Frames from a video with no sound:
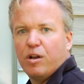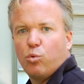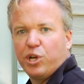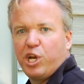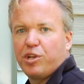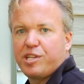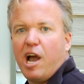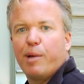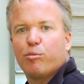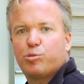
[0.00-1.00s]
we'll hear the
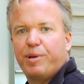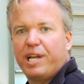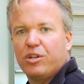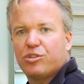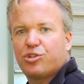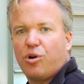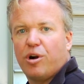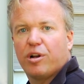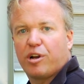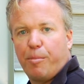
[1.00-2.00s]
timers begin to
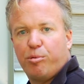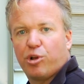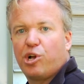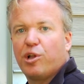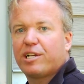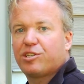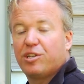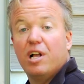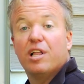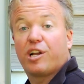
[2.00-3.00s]
start, a couple of clicks,
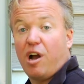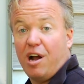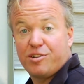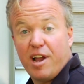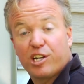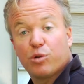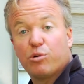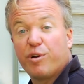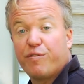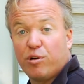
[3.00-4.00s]
the contactor
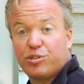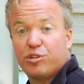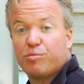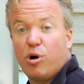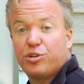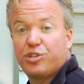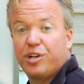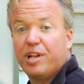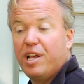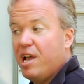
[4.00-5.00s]
will reverse its
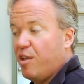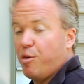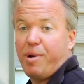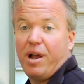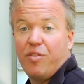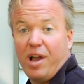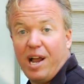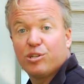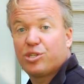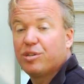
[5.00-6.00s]
motion, and the, and the
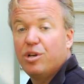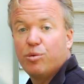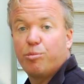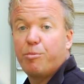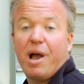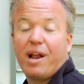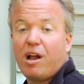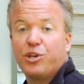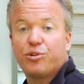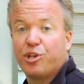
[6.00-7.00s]
house will be back
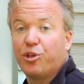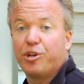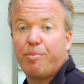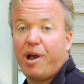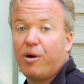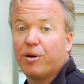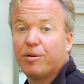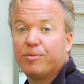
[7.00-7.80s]
on utility power.